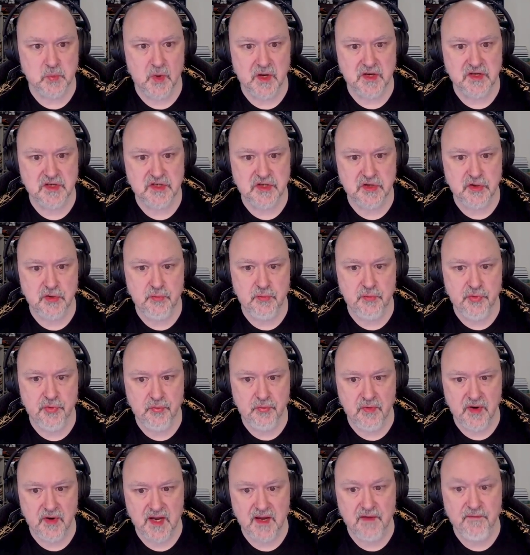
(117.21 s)
1, 2,
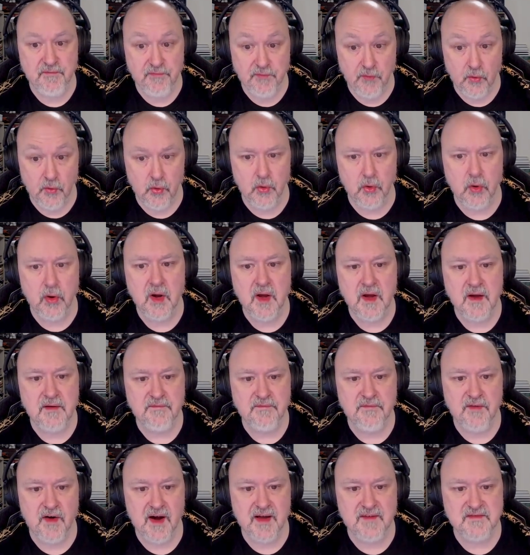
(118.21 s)
3, 4,
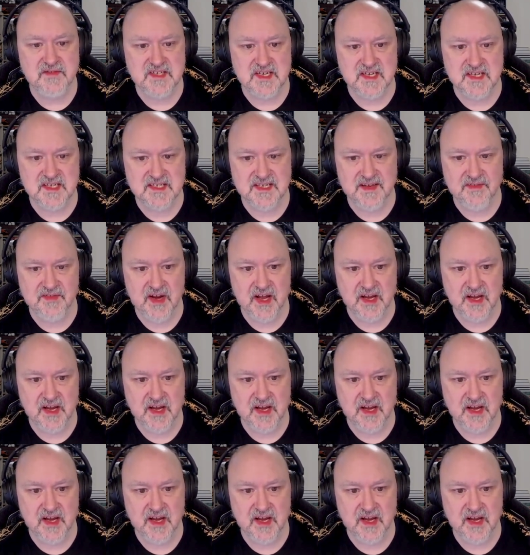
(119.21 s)
5, 6, 7, 8,